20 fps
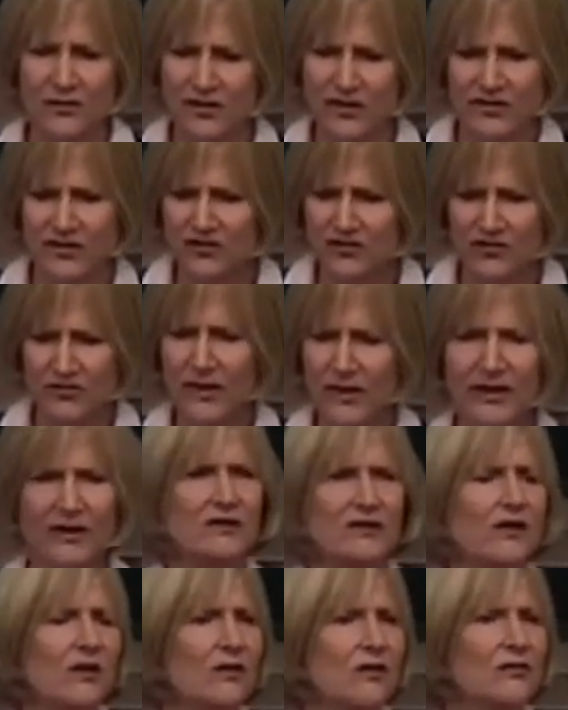To me, this
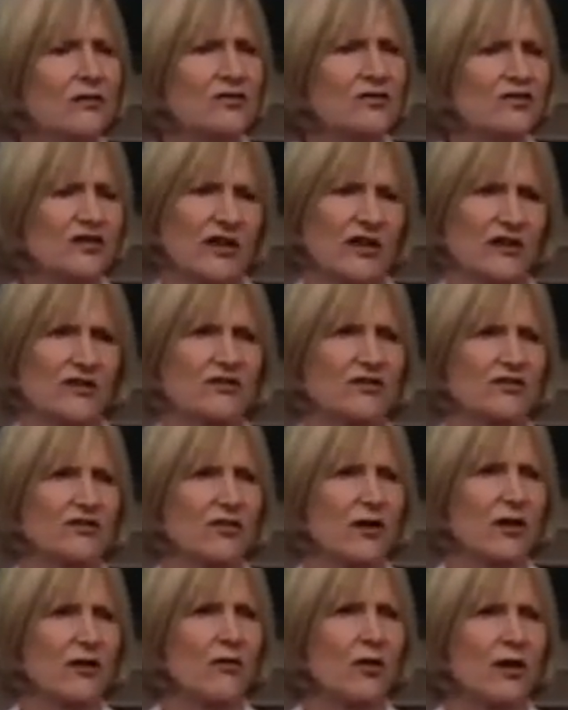made no sense.
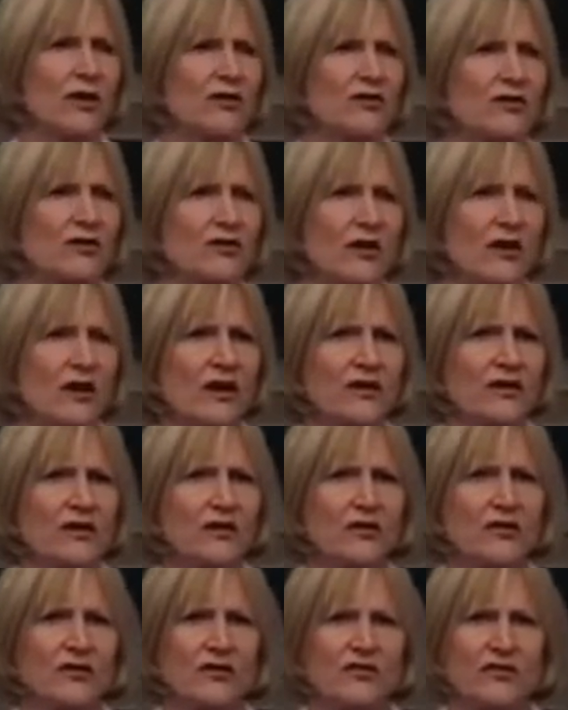So I wondered, I
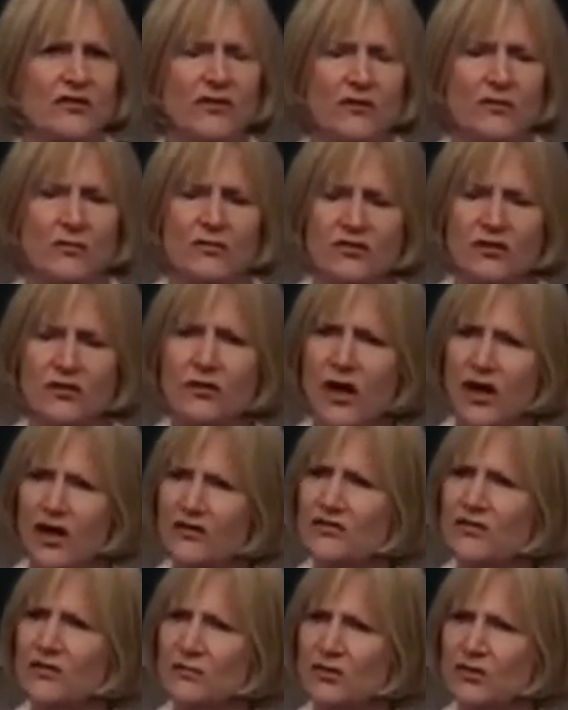knew that there was a
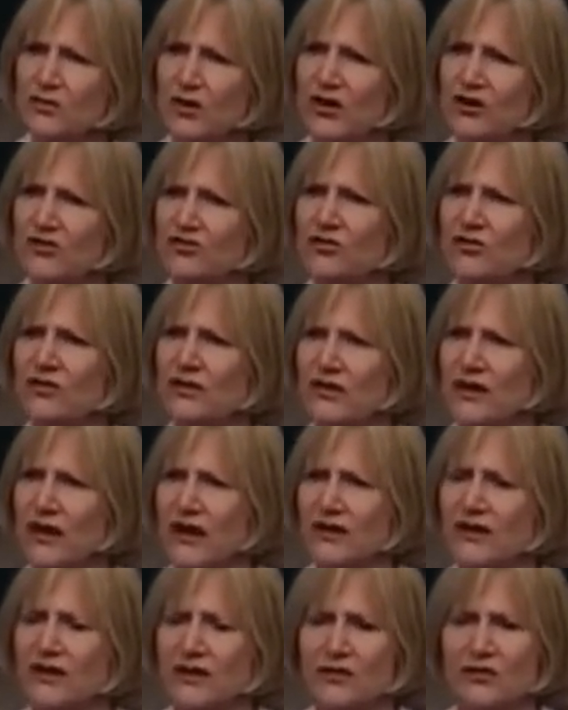lot of immigration. It
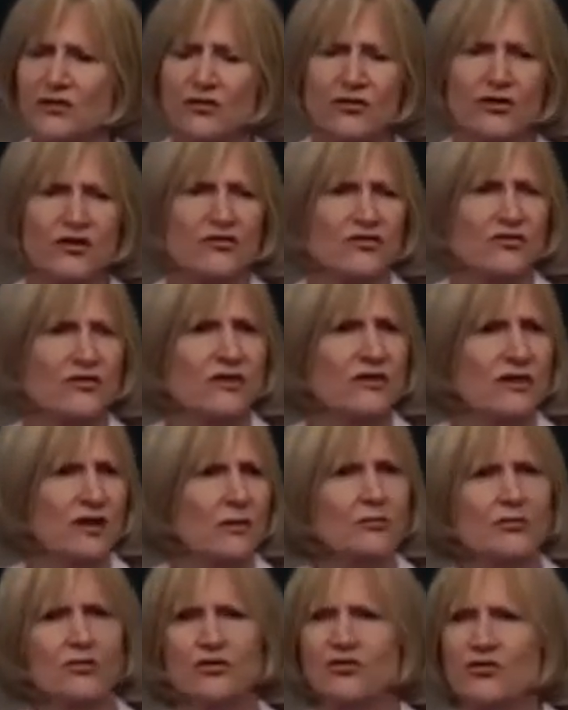had increased in
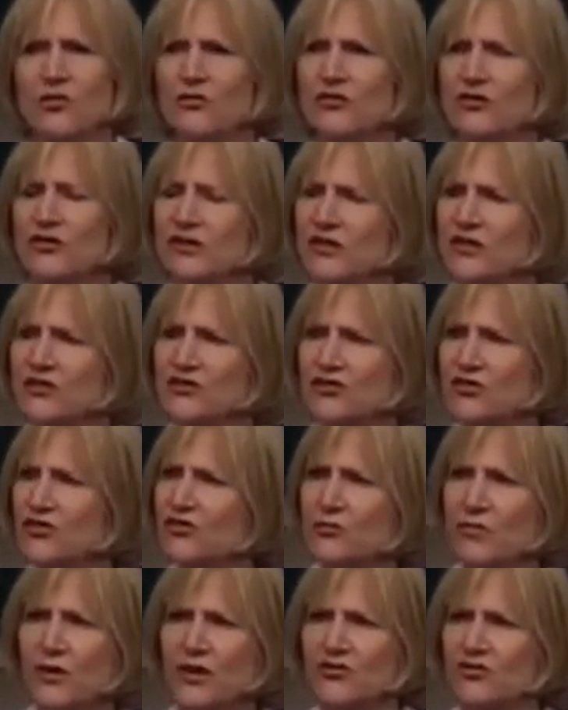numbers over the years,
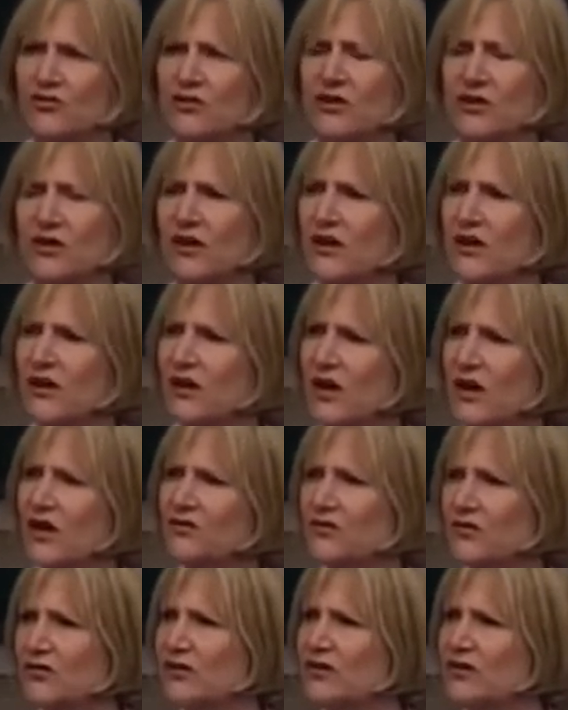especially
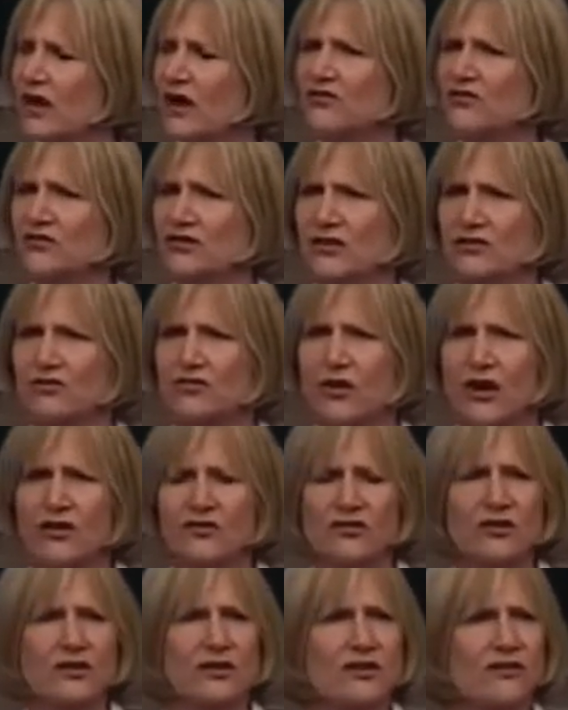under the Nazi
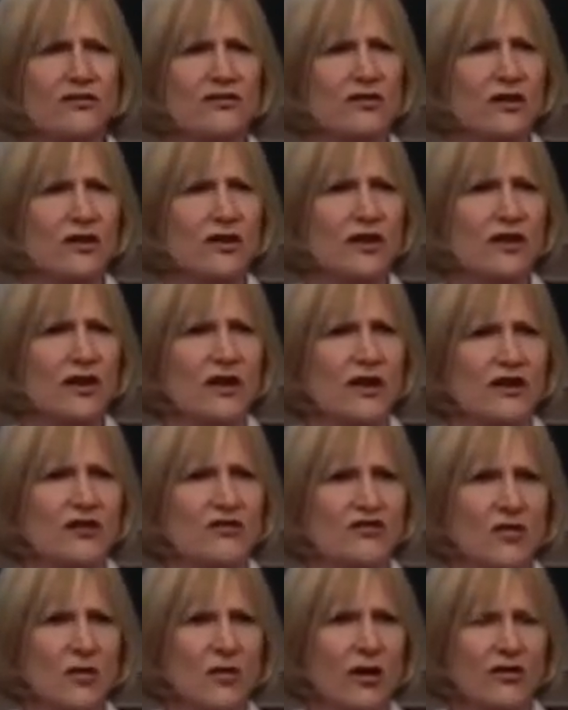atrocities.
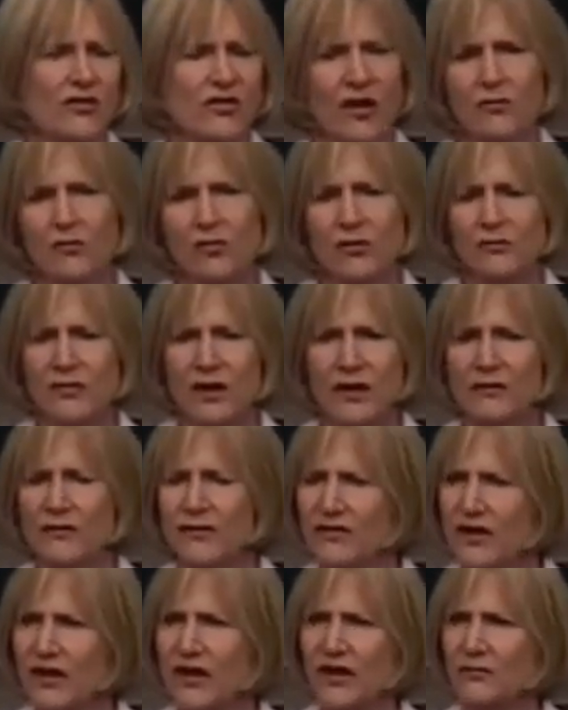So I thought, well,
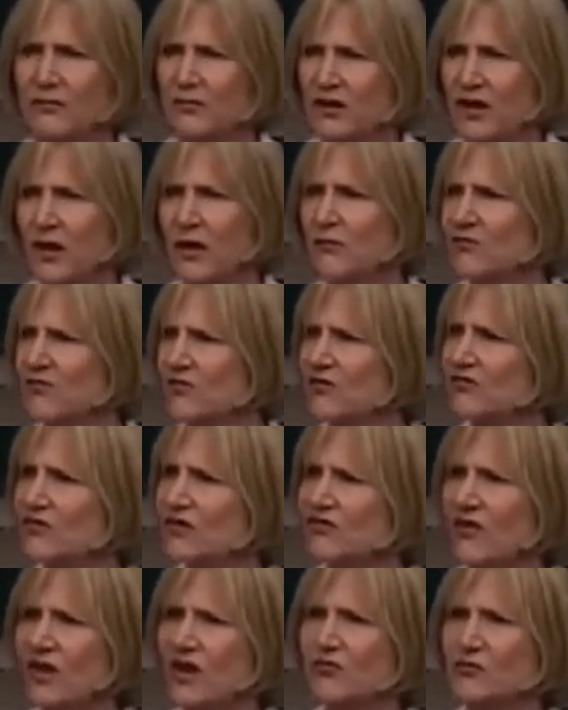maybe they had become
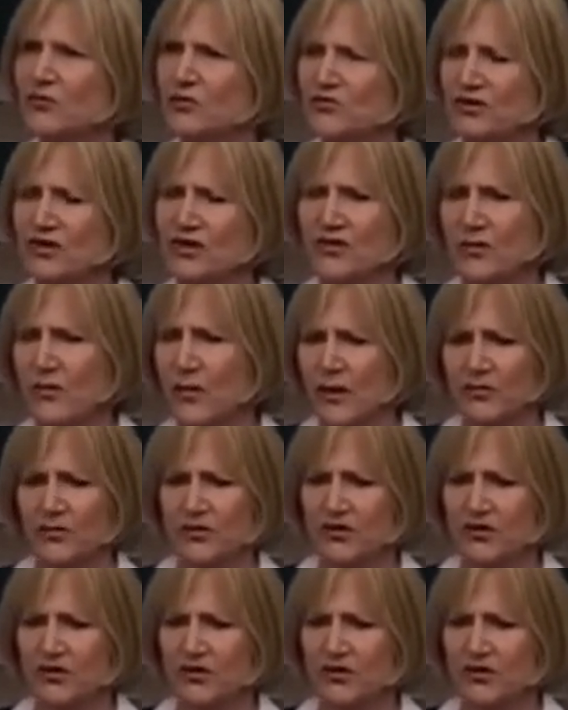55% of the